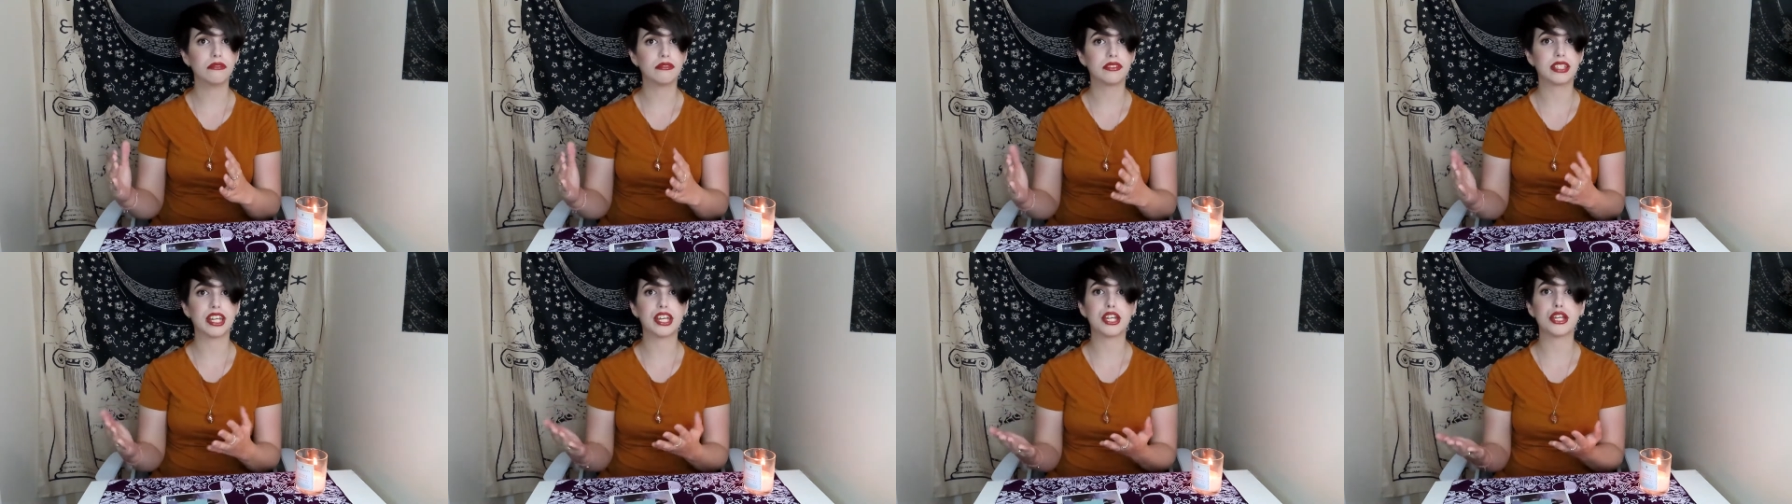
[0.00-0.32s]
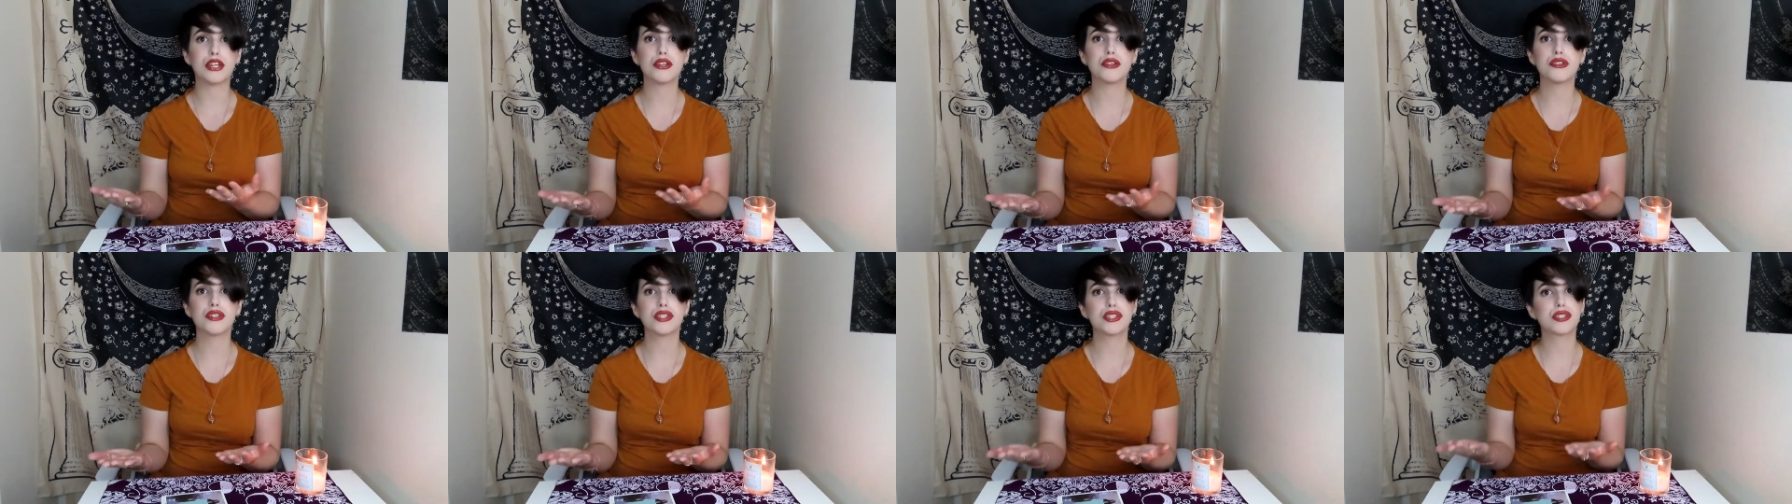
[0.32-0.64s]
they
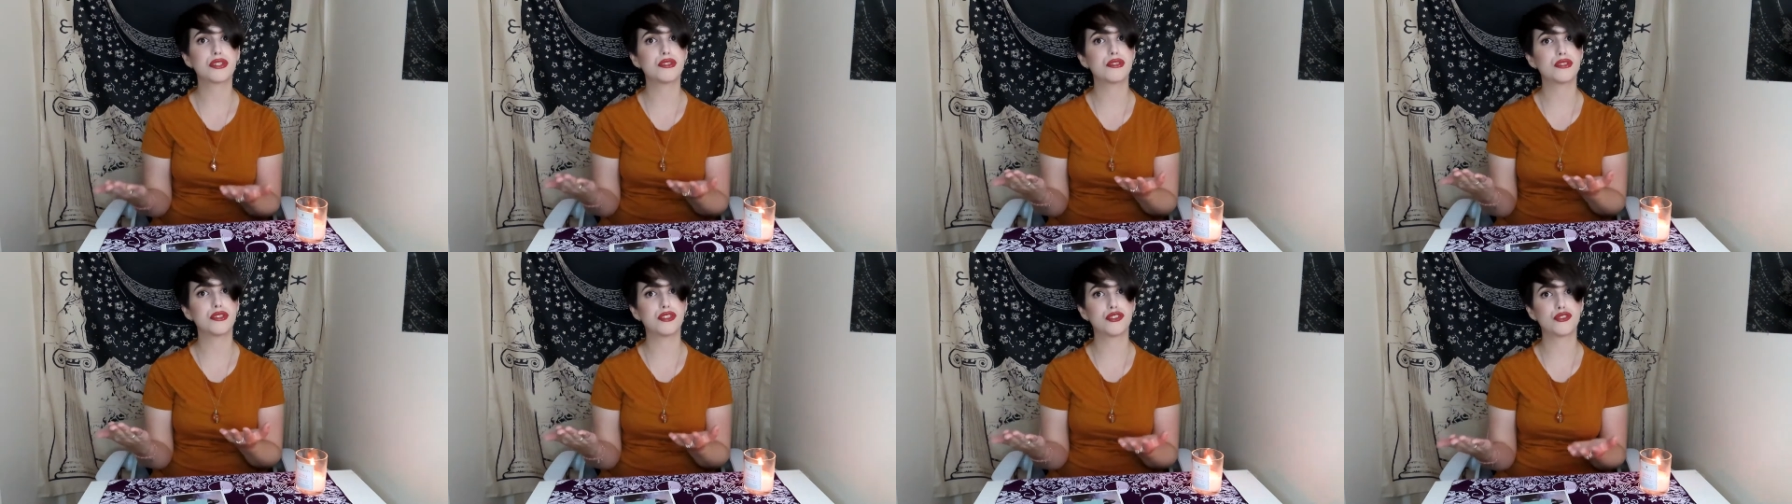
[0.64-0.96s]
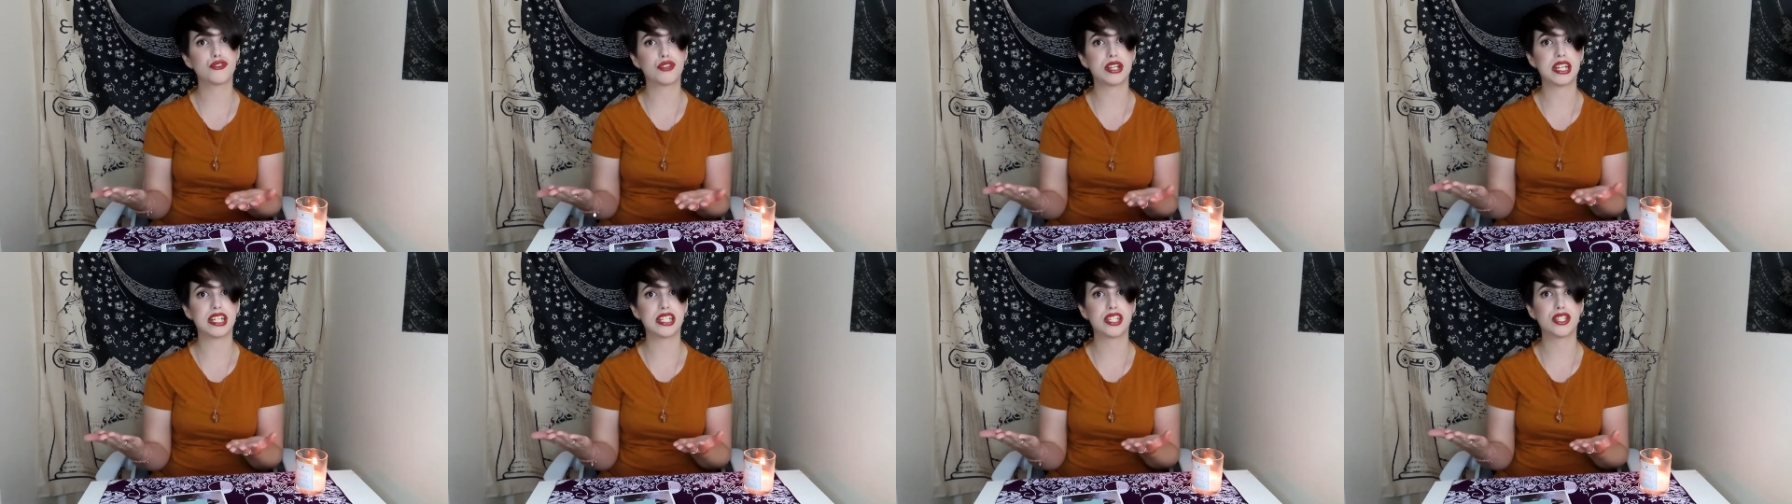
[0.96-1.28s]
used to
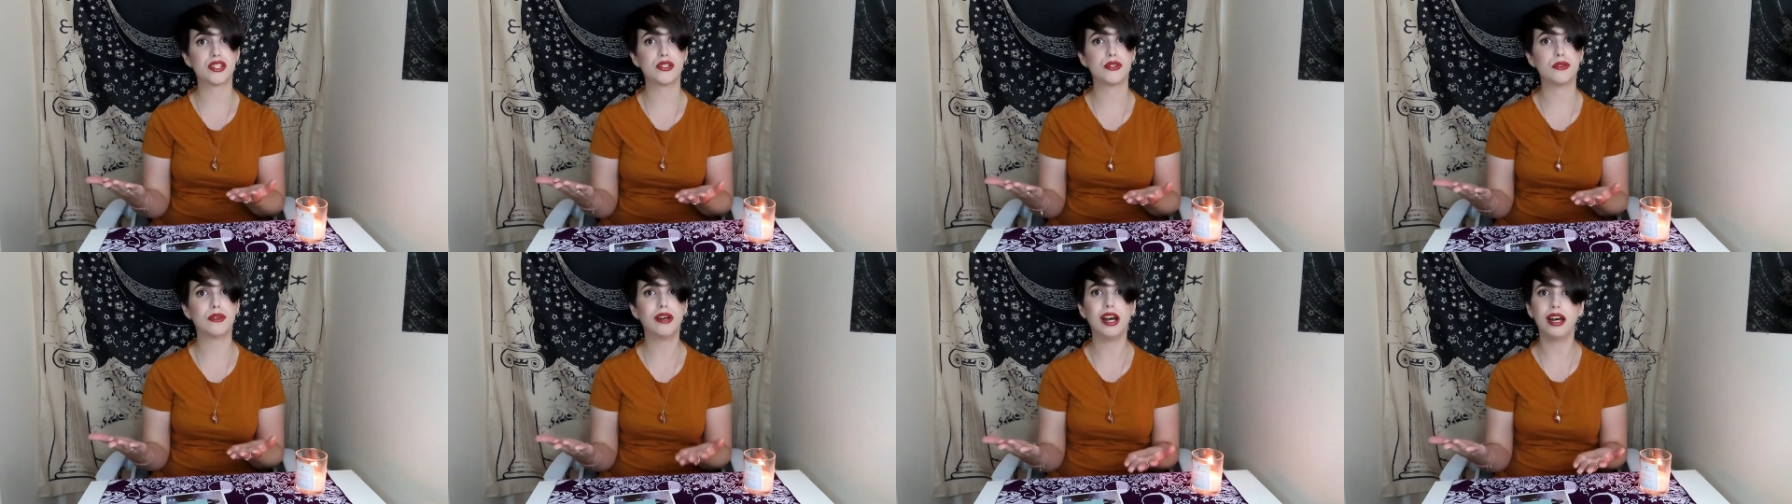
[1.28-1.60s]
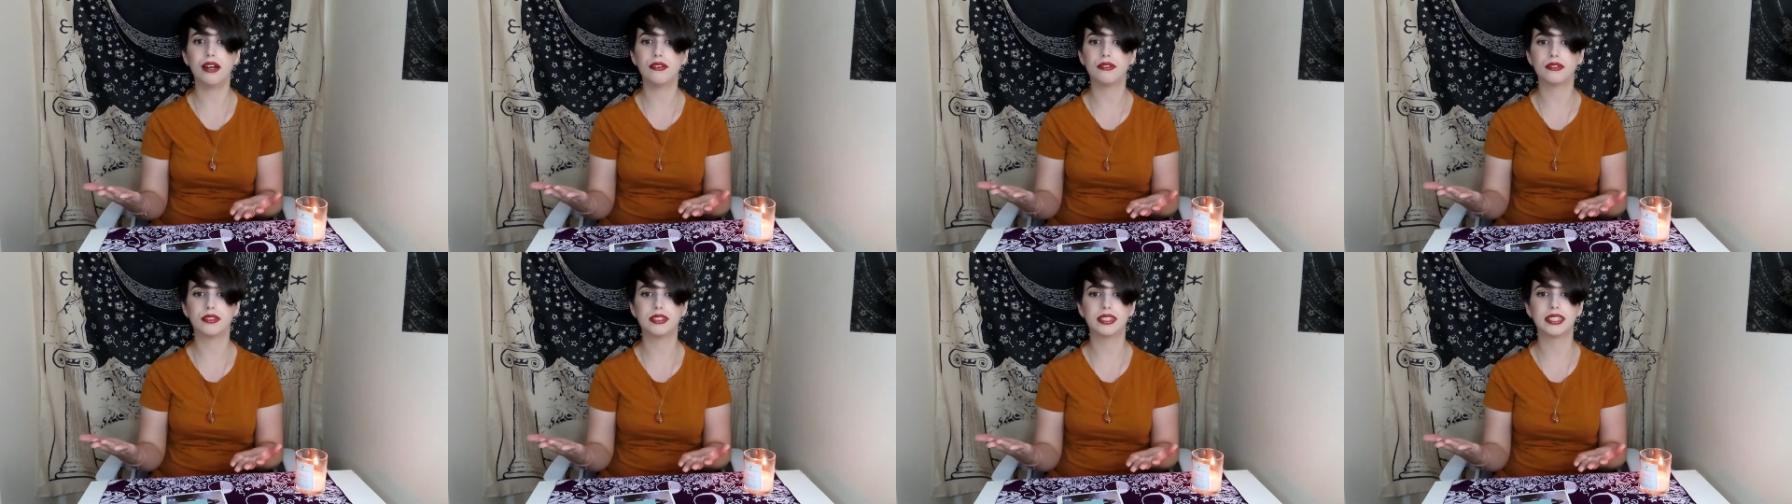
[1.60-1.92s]
stress you
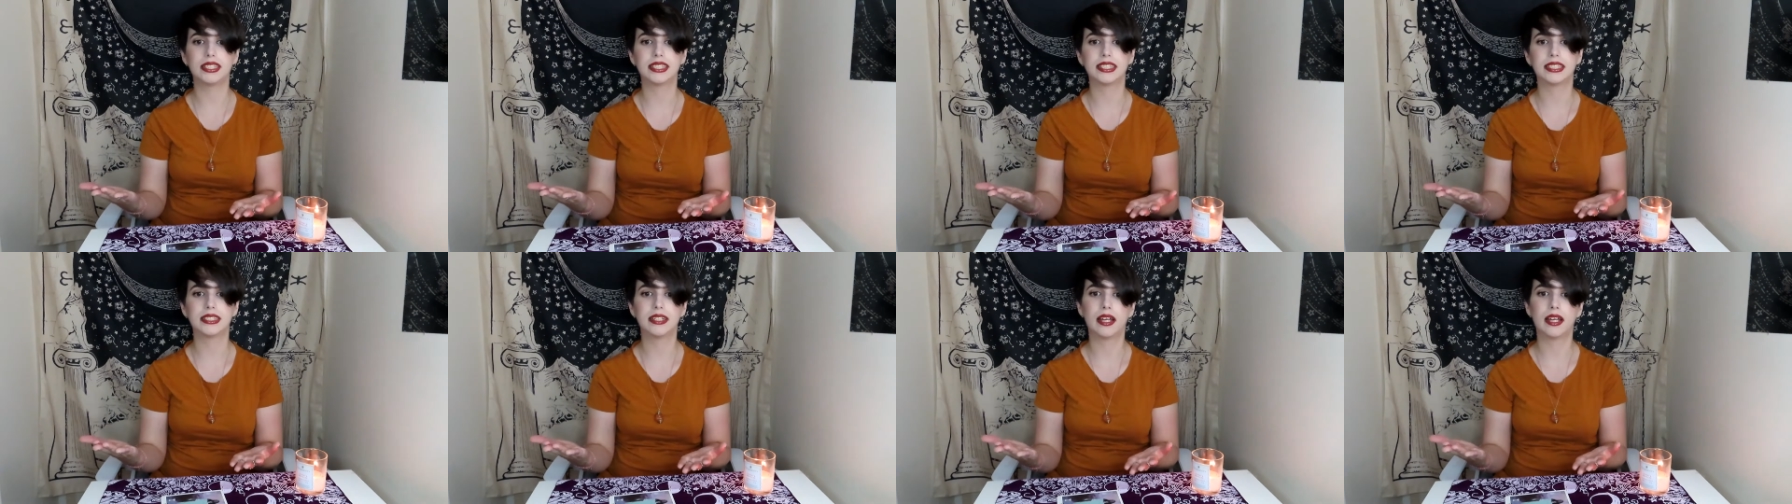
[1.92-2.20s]
out.